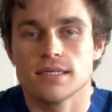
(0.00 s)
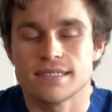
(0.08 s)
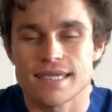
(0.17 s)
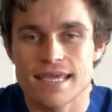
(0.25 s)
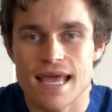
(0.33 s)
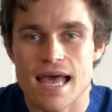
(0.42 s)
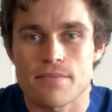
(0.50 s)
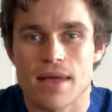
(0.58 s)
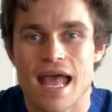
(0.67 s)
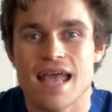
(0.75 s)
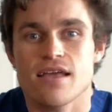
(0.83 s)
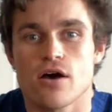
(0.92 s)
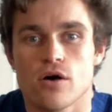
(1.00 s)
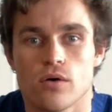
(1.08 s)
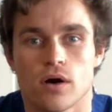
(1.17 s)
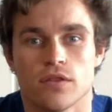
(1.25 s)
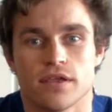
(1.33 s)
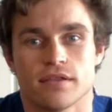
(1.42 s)

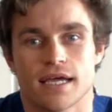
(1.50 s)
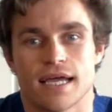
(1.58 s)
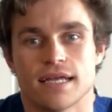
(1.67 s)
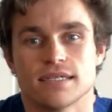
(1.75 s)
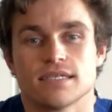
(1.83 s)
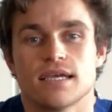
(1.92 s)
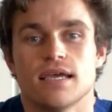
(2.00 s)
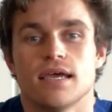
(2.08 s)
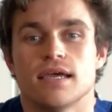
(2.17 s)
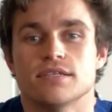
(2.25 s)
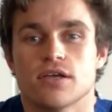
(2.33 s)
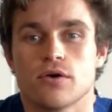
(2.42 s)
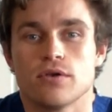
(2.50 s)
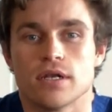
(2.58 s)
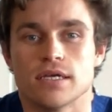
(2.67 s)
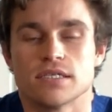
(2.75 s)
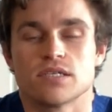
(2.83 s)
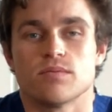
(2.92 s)
TMAO, on the other hand, is
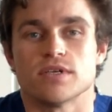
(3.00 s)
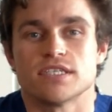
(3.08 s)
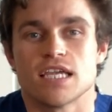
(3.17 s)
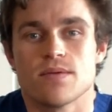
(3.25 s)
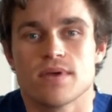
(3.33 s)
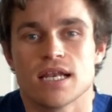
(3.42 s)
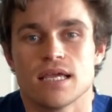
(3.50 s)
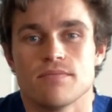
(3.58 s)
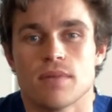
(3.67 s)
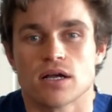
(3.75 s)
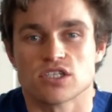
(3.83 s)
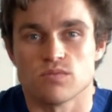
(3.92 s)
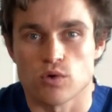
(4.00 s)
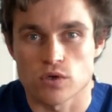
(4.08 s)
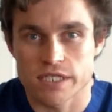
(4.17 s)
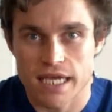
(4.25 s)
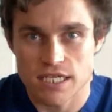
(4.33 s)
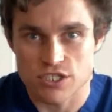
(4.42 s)
odourless but seemingly much more
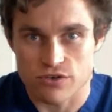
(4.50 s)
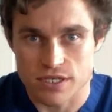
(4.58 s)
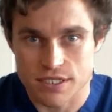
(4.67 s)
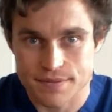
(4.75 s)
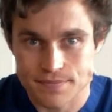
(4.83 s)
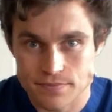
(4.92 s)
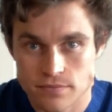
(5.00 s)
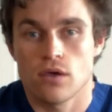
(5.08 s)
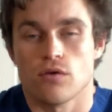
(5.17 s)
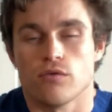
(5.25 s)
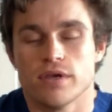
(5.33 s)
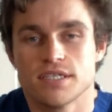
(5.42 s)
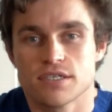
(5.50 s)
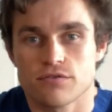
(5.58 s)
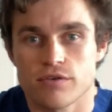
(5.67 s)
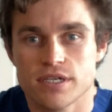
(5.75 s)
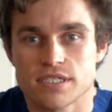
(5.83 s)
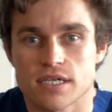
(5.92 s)
dangerous. Recent
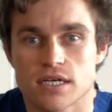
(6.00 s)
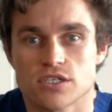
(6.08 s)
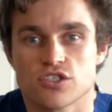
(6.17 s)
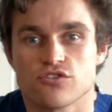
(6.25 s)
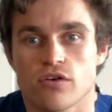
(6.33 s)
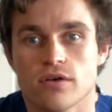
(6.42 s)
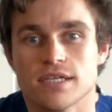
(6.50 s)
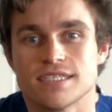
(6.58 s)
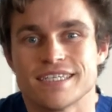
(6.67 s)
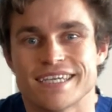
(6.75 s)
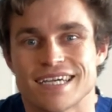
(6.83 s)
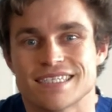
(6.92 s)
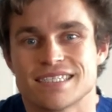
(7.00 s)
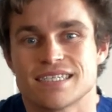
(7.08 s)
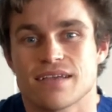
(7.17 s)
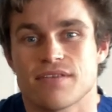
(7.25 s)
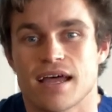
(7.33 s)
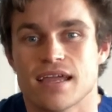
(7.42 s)
research strongly
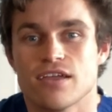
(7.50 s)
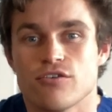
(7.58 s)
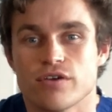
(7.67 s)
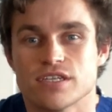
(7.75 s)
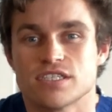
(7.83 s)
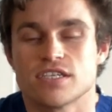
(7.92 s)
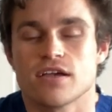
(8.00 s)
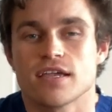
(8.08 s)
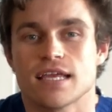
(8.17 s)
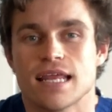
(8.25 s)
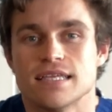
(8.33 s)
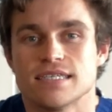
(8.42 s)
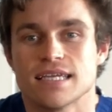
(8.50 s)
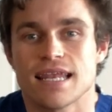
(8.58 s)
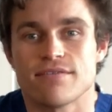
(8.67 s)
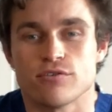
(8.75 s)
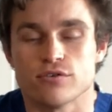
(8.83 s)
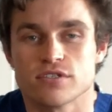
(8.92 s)
suggests that increased circulating
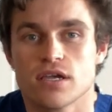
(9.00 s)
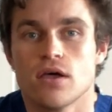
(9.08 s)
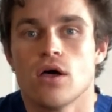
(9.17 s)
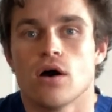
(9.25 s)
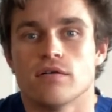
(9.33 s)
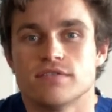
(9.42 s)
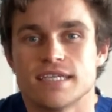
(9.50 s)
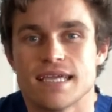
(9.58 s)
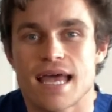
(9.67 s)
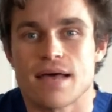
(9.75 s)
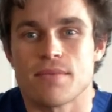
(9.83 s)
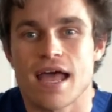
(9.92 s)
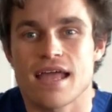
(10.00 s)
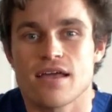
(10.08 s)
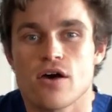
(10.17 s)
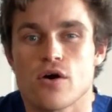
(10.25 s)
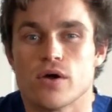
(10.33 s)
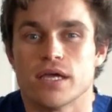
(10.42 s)
levels of
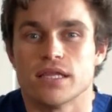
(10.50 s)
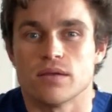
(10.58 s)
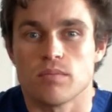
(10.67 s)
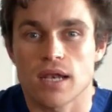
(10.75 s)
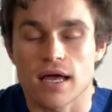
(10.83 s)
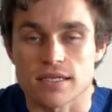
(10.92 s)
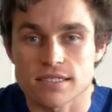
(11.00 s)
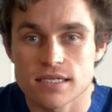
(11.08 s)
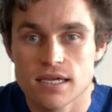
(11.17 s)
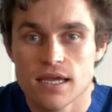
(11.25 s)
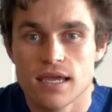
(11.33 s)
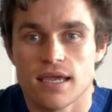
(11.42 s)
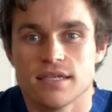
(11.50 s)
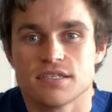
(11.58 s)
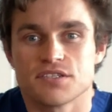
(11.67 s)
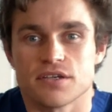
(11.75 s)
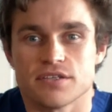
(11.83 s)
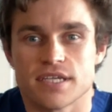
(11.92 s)
TMAO in the blood is
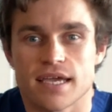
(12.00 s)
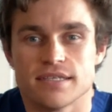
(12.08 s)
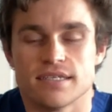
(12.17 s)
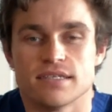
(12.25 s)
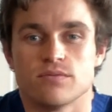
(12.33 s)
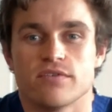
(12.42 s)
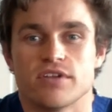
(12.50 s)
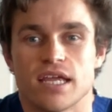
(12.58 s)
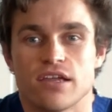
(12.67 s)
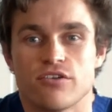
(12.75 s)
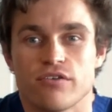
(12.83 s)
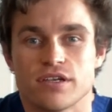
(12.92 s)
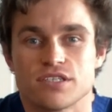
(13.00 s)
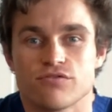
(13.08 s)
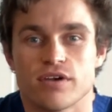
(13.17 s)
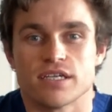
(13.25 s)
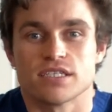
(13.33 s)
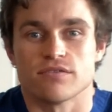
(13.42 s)
associated with an increased
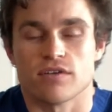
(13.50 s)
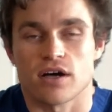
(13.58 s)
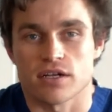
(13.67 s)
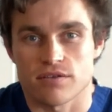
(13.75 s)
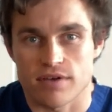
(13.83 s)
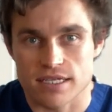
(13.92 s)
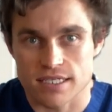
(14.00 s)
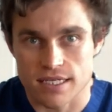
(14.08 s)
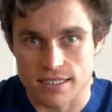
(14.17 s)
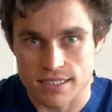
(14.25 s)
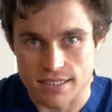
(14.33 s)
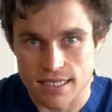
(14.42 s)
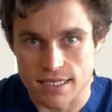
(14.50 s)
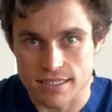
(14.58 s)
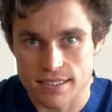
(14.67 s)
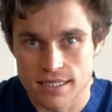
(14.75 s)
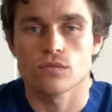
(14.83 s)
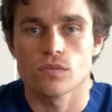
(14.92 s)
risk of cardiovascular disease.